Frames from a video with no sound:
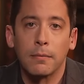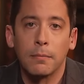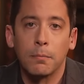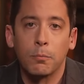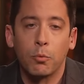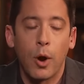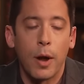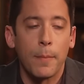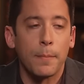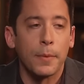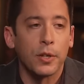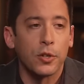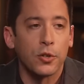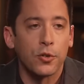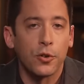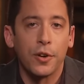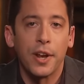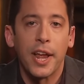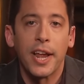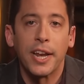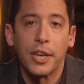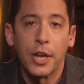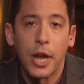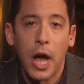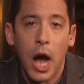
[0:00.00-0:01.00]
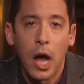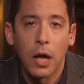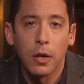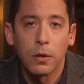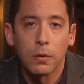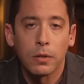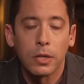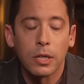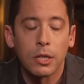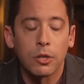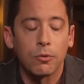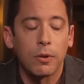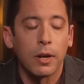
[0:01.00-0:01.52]
Prime Minister Netanyahu
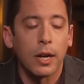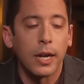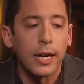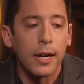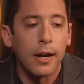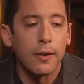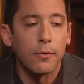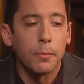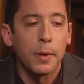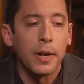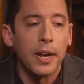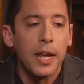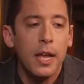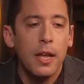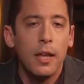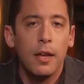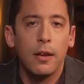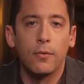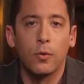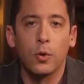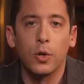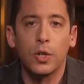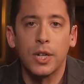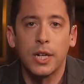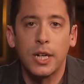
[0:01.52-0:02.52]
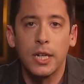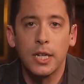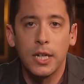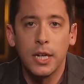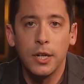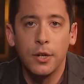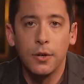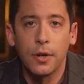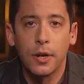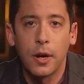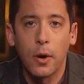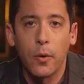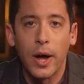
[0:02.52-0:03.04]
and the Israeli government for it to
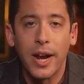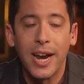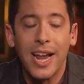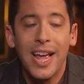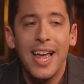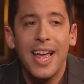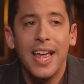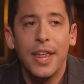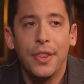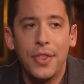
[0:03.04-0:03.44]
continue to go on,